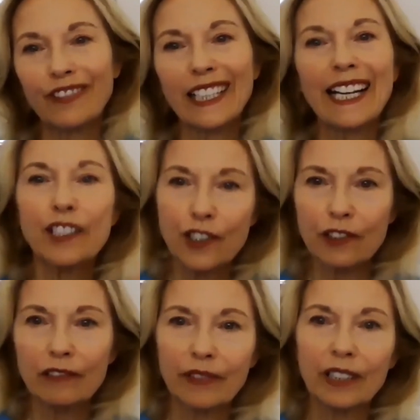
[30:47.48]

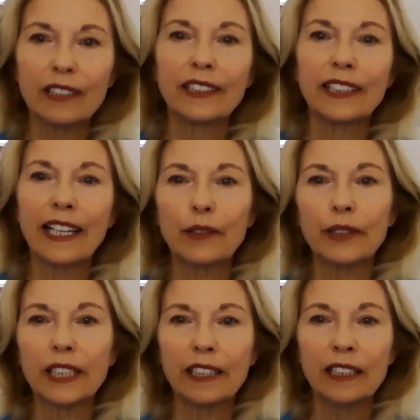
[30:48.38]
financial uh,
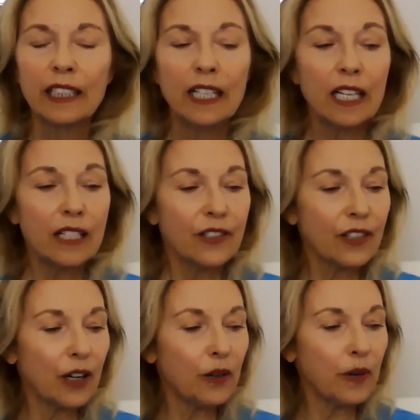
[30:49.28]
inequity.
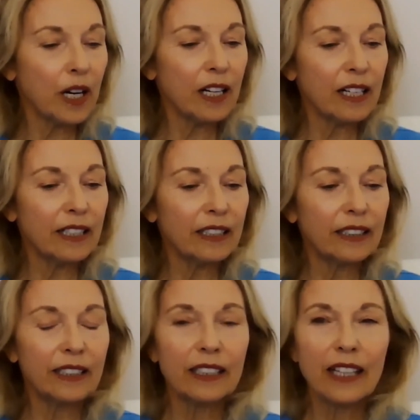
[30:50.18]
So uh,
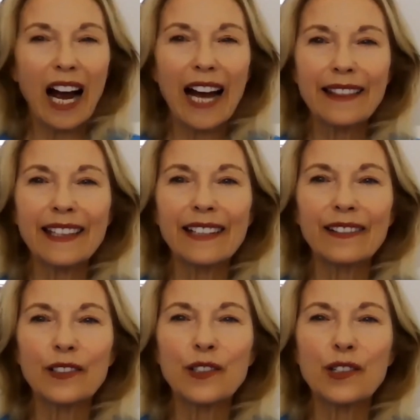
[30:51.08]
I think
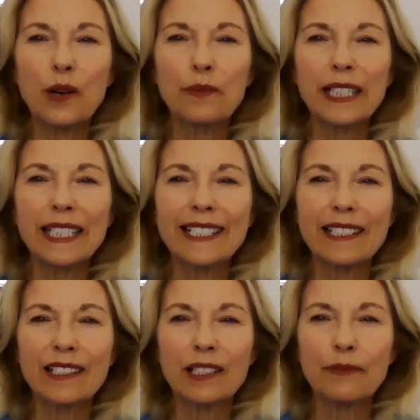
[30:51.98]
there's so many
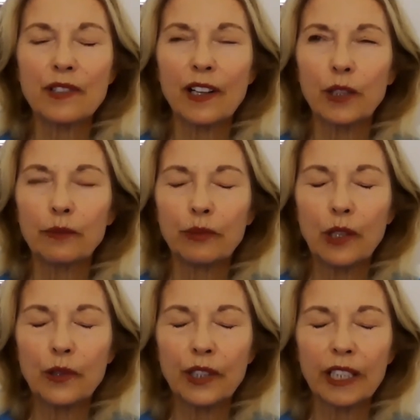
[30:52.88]
systems that are
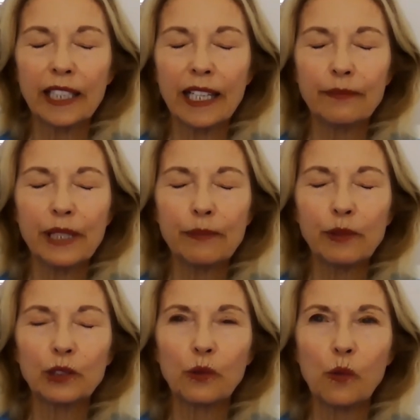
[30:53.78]
broken, and
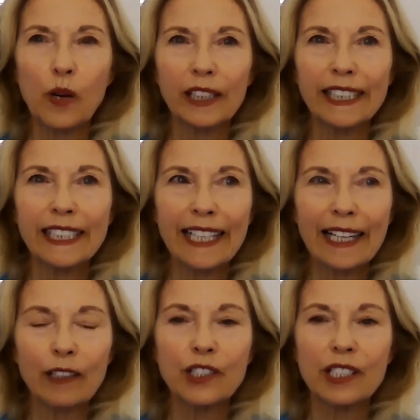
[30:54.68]
people are willing
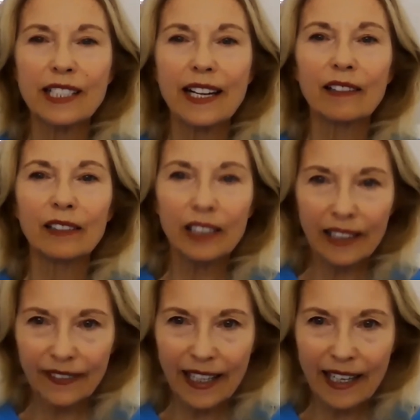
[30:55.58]
now to take a look
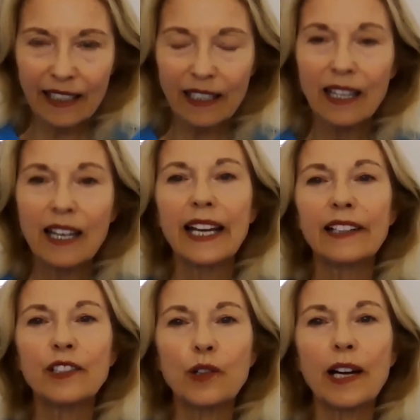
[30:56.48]
at that
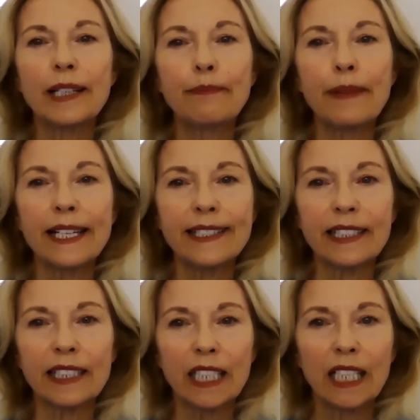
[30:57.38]
and try to mend it.
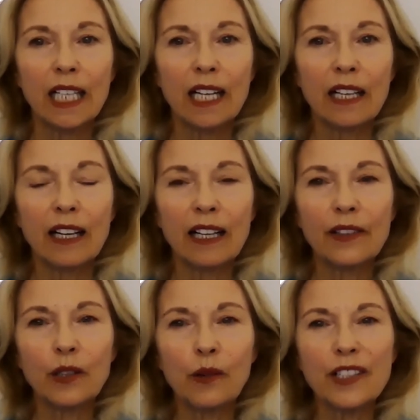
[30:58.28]
Uh,
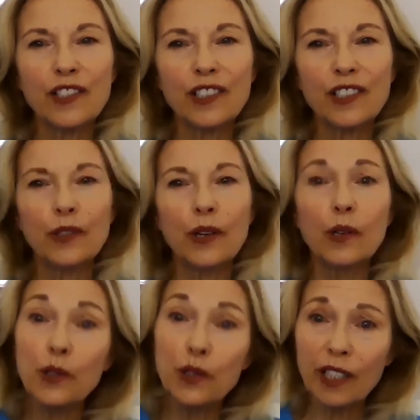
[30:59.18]
the question is
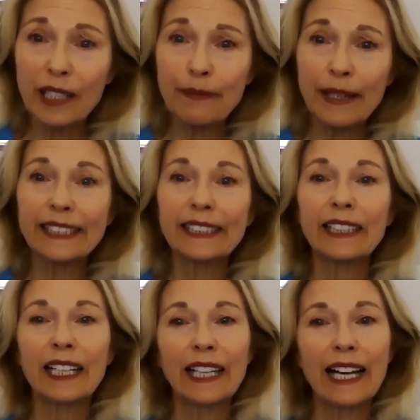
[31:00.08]
who's going to mend it
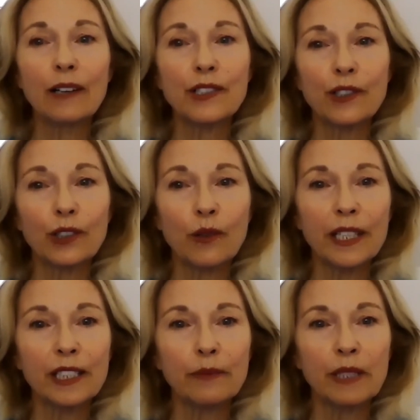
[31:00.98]
and how is it
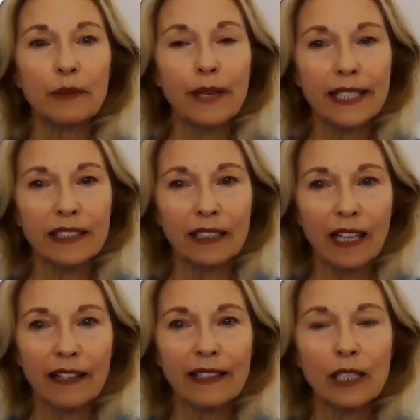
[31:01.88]
going to be mended?
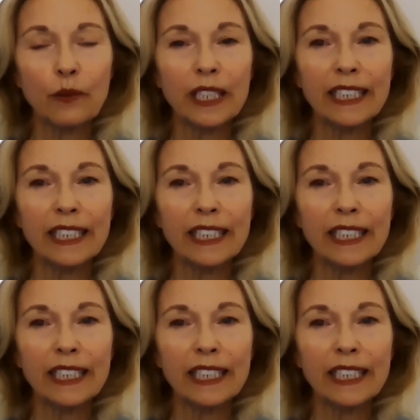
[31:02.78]
I think we